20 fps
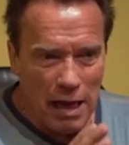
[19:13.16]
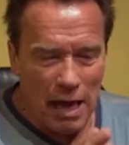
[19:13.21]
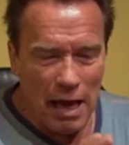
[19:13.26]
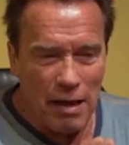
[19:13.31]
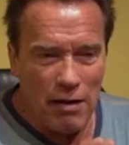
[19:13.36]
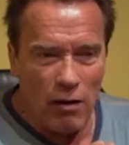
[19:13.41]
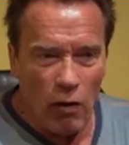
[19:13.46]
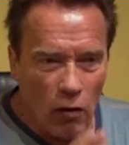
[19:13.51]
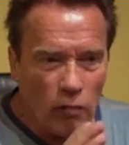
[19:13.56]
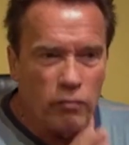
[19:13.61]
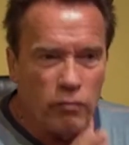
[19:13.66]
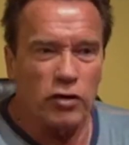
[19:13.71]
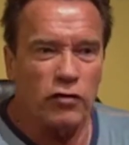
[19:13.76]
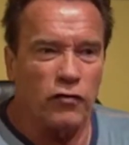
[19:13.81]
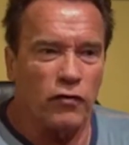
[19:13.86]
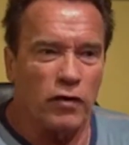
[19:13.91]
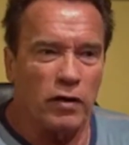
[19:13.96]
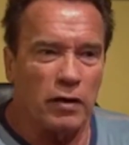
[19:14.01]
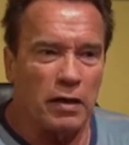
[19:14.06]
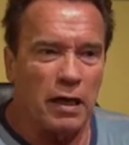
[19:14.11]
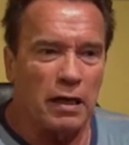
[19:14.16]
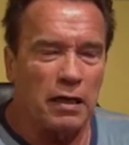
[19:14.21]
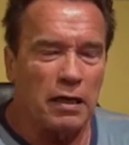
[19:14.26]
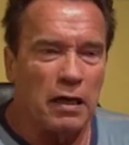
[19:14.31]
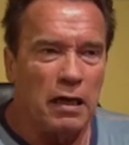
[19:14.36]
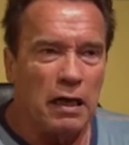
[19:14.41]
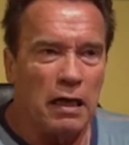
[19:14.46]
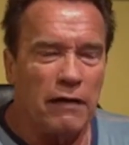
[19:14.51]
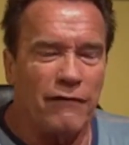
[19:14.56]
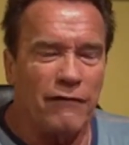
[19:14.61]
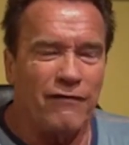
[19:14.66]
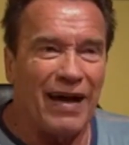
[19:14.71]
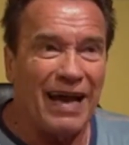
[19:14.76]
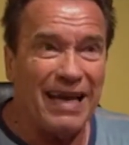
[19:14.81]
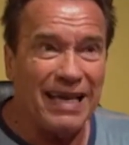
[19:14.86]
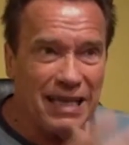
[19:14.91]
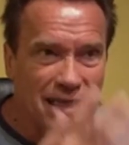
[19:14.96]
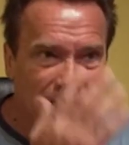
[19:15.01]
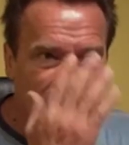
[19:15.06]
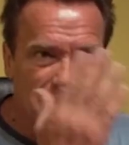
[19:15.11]
I always feel like, if
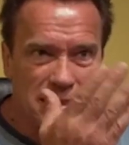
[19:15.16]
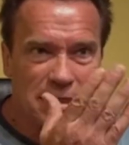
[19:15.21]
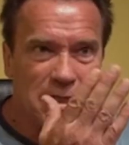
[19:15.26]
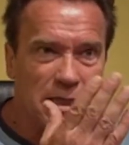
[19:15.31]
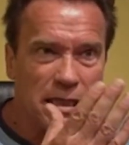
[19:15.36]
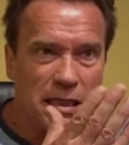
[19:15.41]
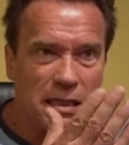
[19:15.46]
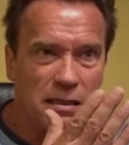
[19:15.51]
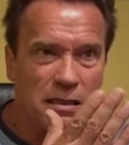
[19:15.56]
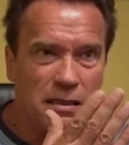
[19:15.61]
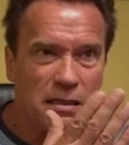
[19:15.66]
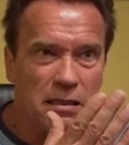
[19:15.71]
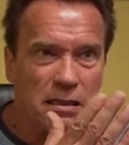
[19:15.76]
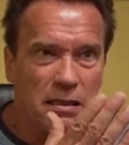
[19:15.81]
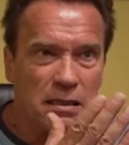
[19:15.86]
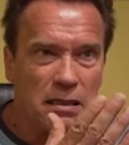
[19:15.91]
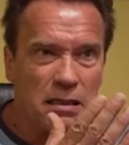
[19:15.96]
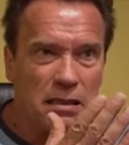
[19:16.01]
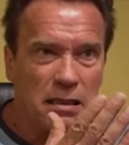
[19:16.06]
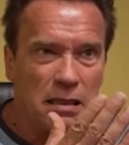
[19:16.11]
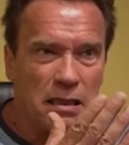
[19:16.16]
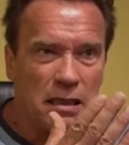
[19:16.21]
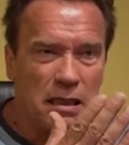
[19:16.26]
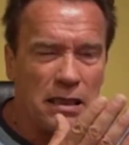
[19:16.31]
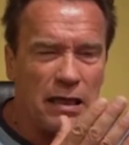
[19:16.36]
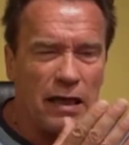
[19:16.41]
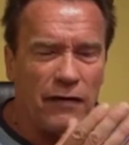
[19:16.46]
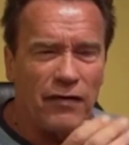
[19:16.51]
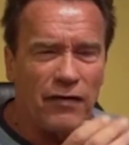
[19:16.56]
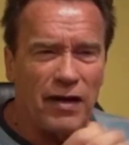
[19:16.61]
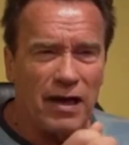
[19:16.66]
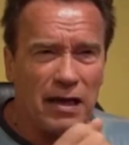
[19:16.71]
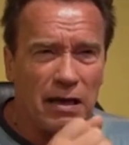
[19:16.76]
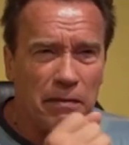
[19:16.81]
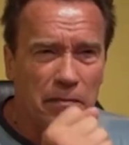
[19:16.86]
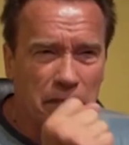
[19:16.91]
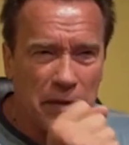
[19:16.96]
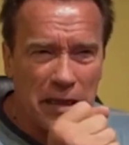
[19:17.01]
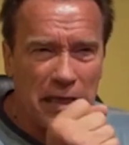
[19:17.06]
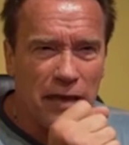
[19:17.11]
I can see it, and if I
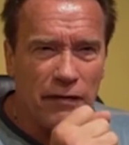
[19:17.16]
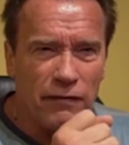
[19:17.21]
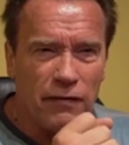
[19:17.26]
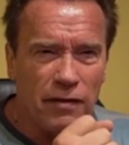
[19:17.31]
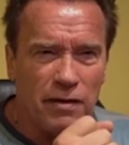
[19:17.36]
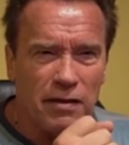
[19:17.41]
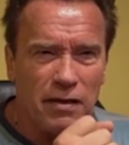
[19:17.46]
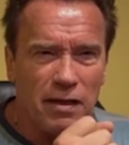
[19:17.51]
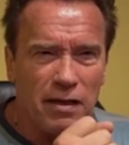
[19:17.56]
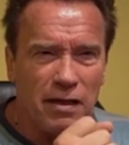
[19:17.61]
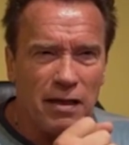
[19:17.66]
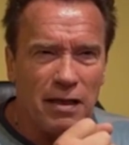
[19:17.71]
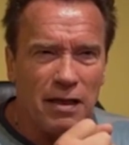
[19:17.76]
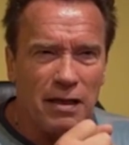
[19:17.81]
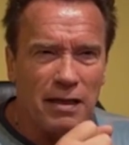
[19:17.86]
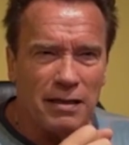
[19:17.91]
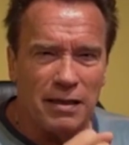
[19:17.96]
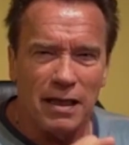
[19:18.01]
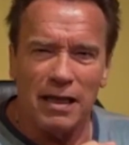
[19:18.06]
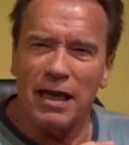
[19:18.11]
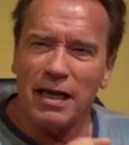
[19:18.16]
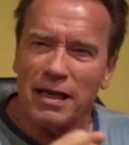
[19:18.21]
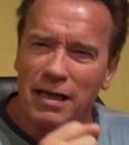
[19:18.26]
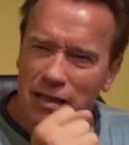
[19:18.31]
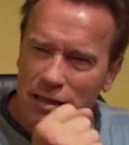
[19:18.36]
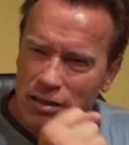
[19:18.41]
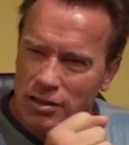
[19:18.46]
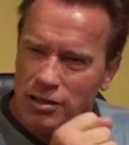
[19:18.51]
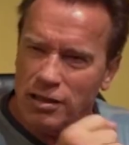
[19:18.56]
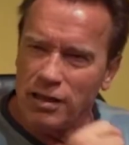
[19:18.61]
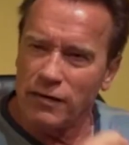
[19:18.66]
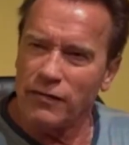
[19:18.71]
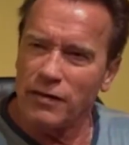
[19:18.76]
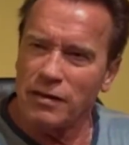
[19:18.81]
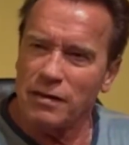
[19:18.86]
can believe it, then I can achieve